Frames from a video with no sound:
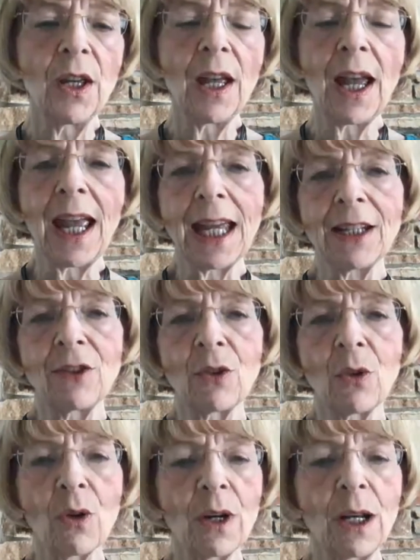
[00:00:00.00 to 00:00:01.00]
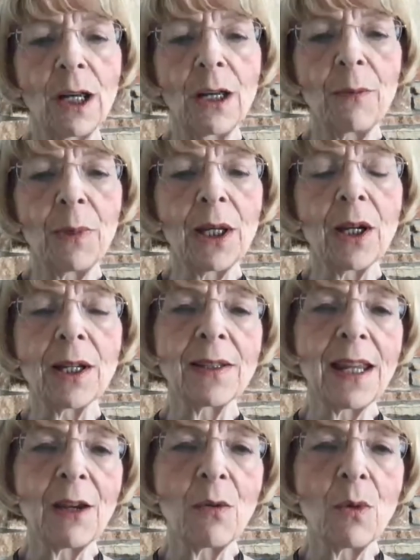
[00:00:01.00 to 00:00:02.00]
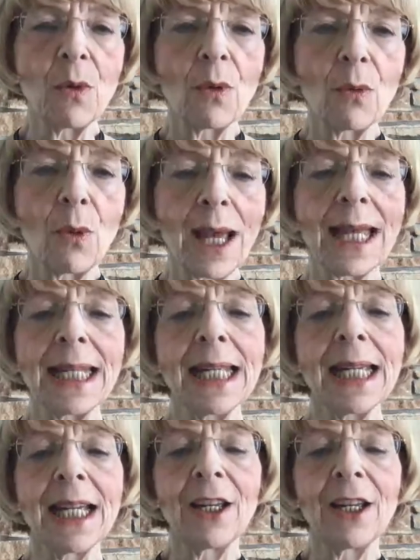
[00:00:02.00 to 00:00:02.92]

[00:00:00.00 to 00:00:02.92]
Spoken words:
and/or because they read